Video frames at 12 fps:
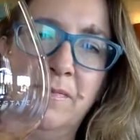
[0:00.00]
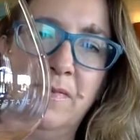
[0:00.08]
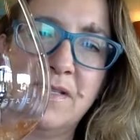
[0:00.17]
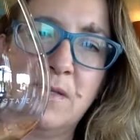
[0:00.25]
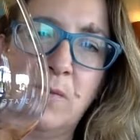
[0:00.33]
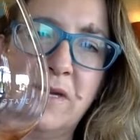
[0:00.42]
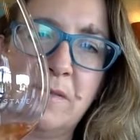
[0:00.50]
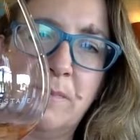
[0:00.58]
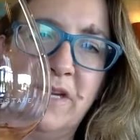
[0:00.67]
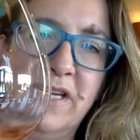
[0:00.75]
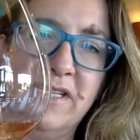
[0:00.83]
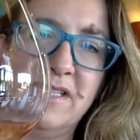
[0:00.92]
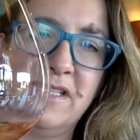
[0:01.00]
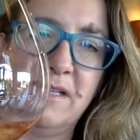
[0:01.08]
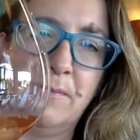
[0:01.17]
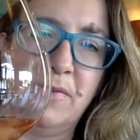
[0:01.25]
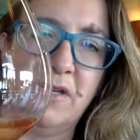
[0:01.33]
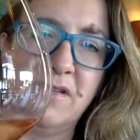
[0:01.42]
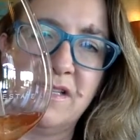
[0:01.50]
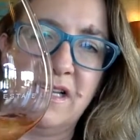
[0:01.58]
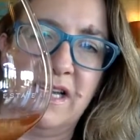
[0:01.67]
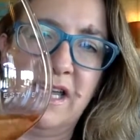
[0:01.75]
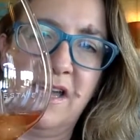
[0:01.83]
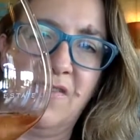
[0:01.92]
sweat beads because
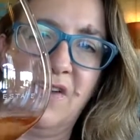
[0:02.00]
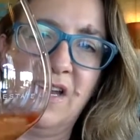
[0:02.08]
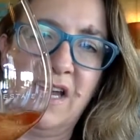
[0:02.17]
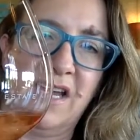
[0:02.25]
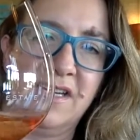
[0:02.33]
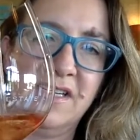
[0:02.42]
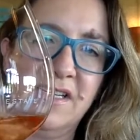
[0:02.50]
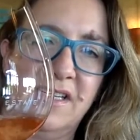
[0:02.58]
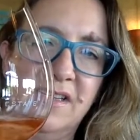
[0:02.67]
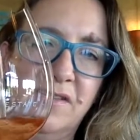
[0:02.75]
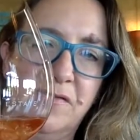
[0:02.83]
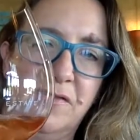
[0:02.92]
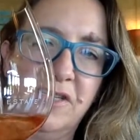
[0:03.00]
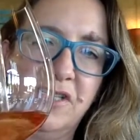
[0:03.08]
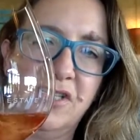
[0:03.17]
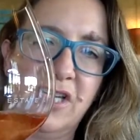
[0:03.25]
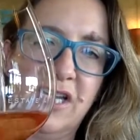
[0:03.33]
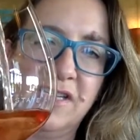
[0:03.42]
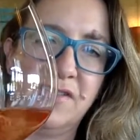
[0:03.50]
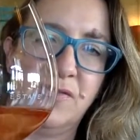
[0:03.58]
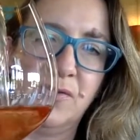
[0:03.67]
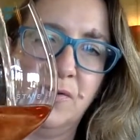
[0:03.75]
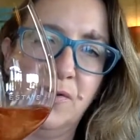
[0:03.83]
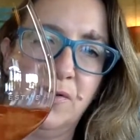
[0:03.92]
I haven't had it in the fridge at
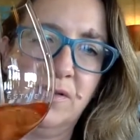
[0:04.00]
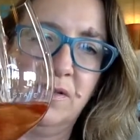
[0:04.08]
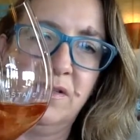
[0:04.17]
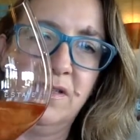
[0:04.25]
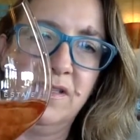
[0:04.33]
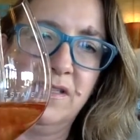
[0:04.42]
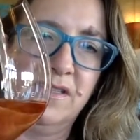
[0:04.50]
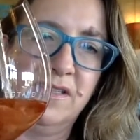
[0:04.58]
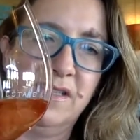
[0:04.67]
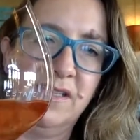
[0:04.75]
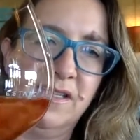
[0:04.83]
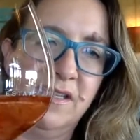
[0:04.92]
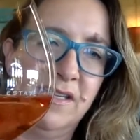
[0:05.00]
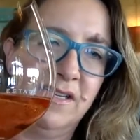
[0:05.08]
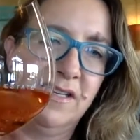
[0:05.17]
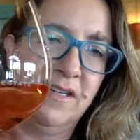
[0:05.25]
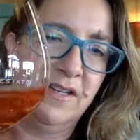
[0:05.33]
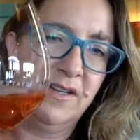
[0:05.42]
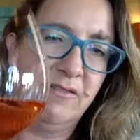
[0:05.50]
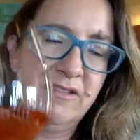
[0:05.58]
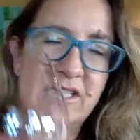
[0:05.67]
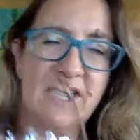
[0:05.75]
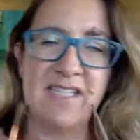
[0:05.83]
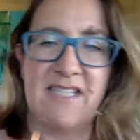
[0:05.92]
all,
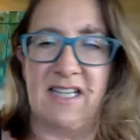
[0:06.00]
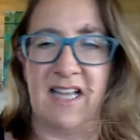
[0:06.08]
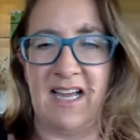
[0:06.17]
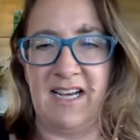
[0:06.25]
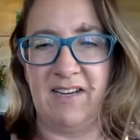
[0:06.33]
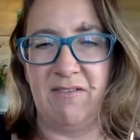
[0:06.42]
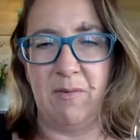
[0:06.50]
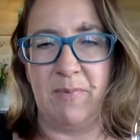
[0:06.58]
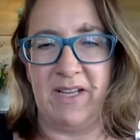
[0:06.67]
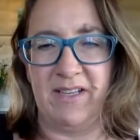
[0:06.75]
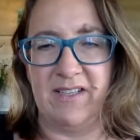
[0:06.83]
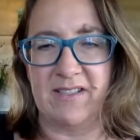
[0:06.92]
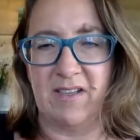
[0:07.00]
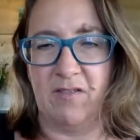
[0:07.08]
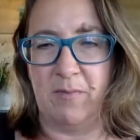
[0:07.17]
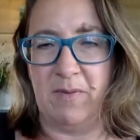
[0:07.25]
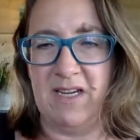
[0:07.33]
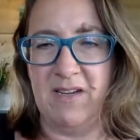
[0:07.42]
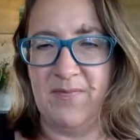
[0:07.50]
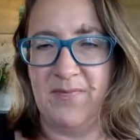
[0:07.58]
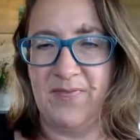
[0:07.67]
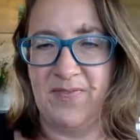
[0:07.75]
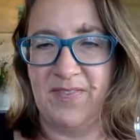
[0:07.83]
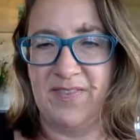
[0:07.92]
which is slightly rebellious of me.
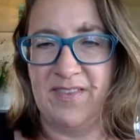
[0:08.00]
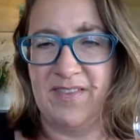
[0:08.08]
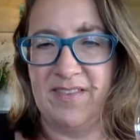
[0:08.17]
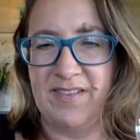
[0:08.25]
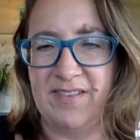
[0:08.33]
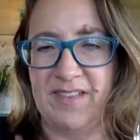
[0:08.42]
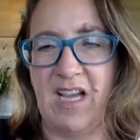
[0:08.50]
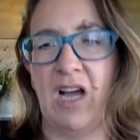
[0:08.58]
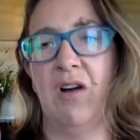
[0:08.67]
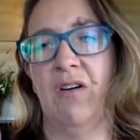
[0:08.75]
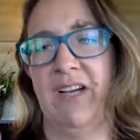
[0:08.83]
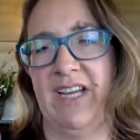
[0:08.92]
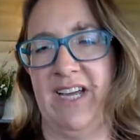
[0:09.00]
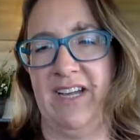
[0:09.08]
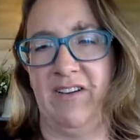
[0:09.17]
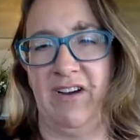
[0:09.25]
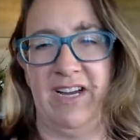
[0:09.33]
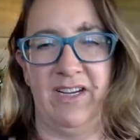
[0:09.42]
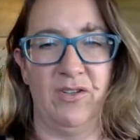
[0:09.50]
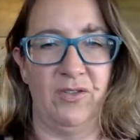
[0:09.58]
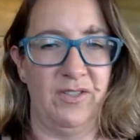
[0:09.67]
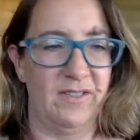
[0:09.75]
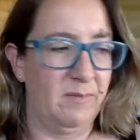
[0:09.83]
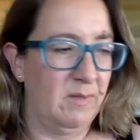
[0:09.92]
Oh, okay, Craig,
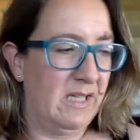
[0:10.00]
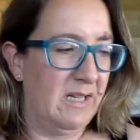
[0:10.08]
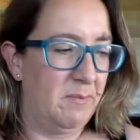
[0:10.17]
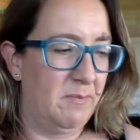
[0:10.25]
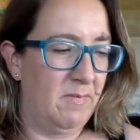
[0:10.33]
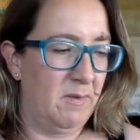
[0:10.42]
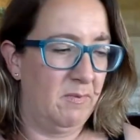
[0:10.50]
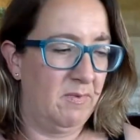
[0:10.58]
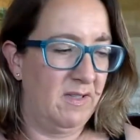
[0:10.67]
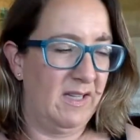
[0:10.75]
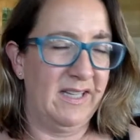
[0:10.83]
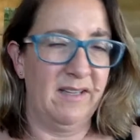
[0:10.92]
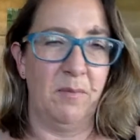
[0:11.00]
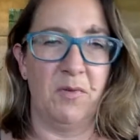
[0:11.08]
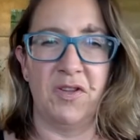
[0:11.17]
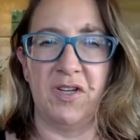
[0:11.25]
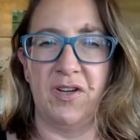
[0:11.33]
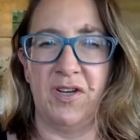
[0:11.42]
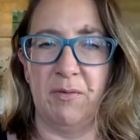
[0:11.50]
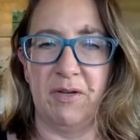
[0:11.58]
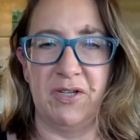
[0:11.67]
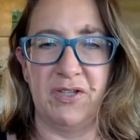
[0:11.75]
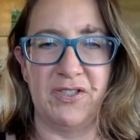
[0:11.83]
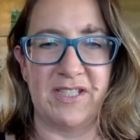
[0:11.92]
good. I'm glad I'm not the only
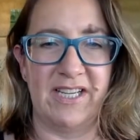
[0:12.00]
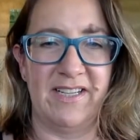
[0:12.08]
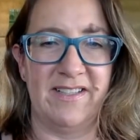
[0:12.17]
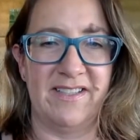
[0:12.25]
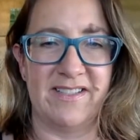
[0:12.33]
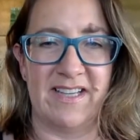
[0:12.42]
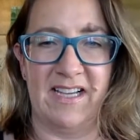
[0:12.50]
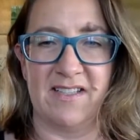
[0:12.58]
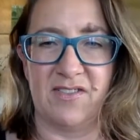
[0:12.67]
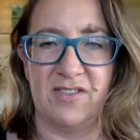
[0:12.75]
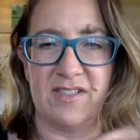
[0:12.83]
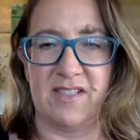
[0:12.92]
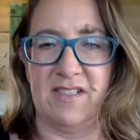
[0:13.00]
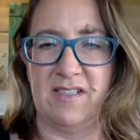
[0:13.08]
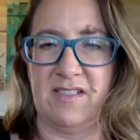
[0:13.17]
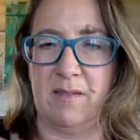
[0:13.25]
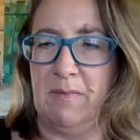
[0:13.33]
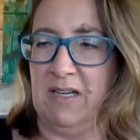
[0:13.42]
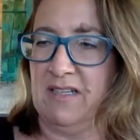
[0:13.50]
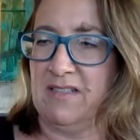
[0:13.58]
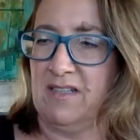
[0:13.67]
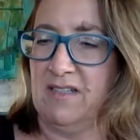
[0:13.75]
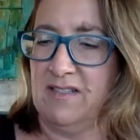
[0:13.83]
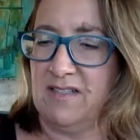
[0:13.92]
one who's had disastrous
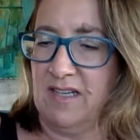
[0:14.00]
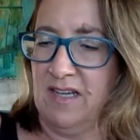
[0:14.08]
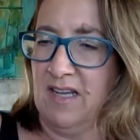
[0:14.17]
tomatoes.